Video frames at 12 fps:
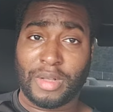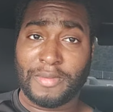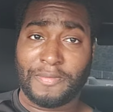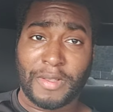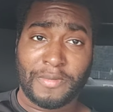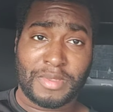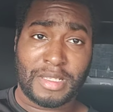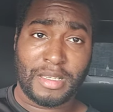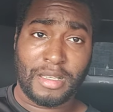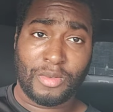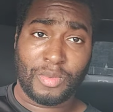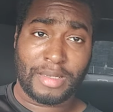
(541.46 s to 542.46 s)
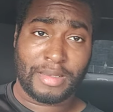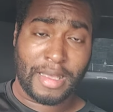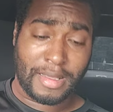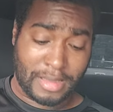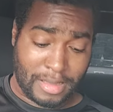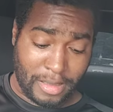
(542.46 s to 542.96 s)
115,
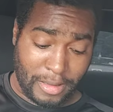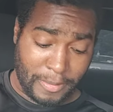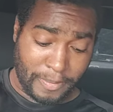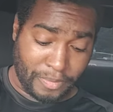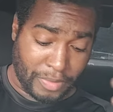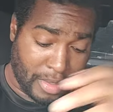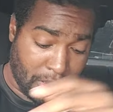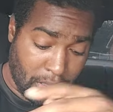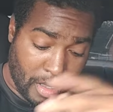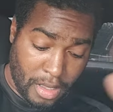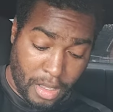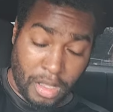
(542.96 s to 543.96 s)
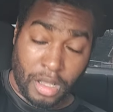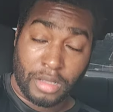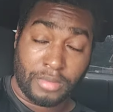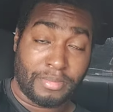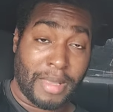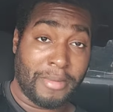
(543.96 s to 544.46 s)
119,
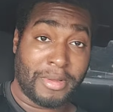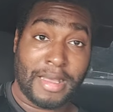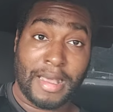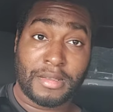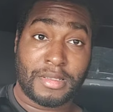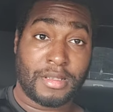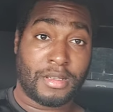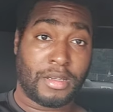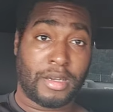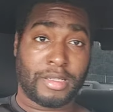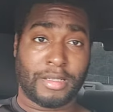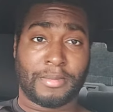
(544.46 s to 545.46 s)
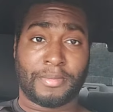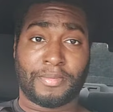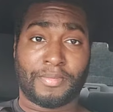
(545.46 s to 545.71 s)
maybe down to 100.